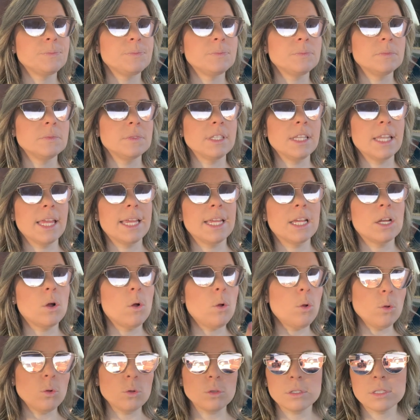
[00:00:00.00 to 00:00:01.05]
like a
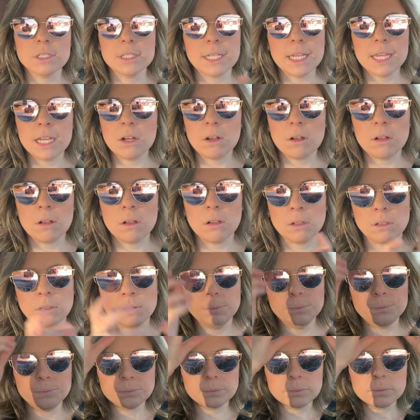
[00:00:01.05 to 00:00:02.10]

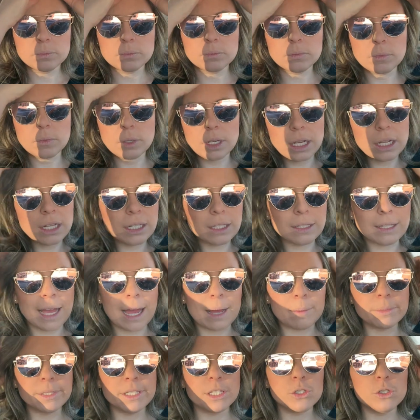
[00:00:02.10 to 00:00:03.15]
wholesale
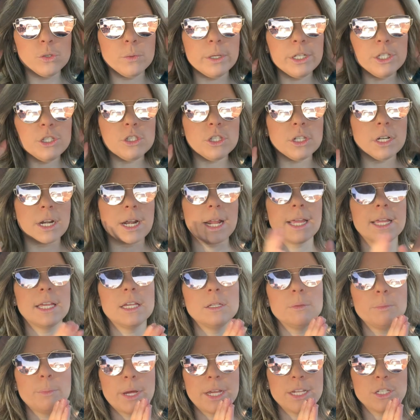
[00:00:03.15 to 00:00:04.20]
collab situation, and I
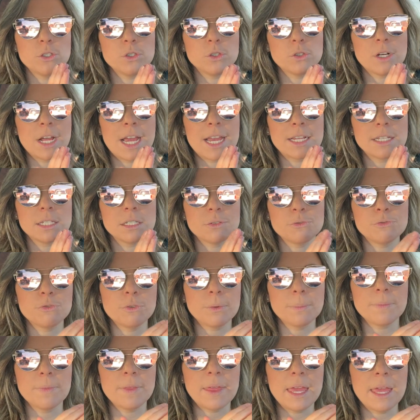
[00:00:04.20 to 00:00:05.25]
can buy direct
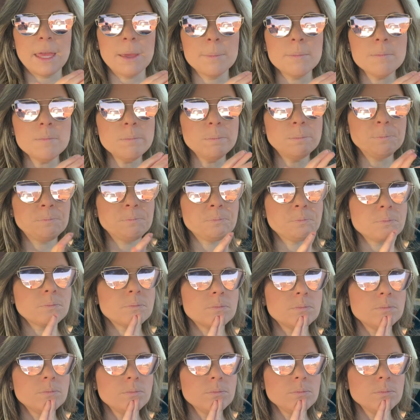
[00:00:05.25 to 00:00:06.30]
from them.
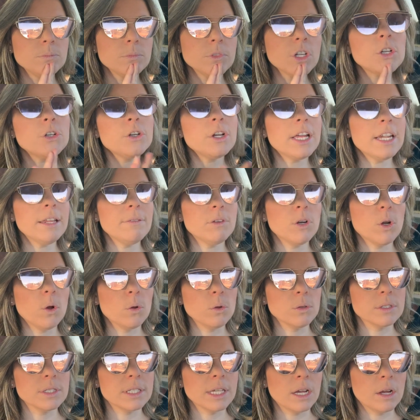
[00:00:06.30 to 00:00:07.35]
Or not even a
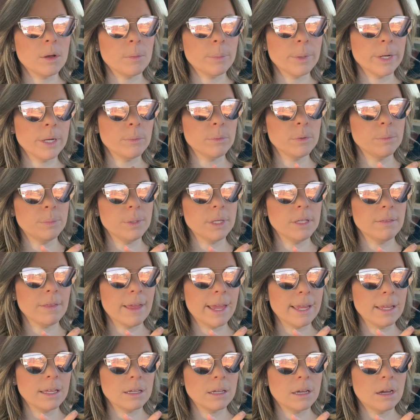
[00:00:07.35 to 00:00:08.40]
wholesale, but it would be
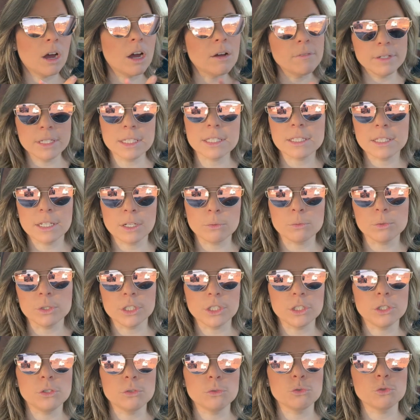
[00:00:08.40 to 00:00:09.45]
like obviously a
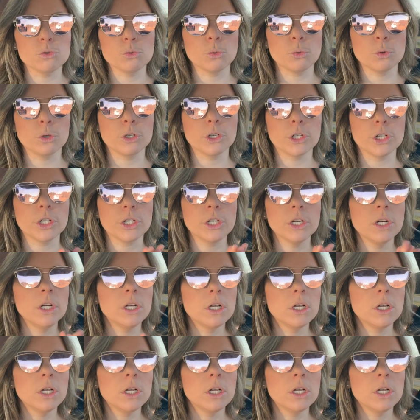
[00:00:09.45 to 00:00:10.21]
really huge order.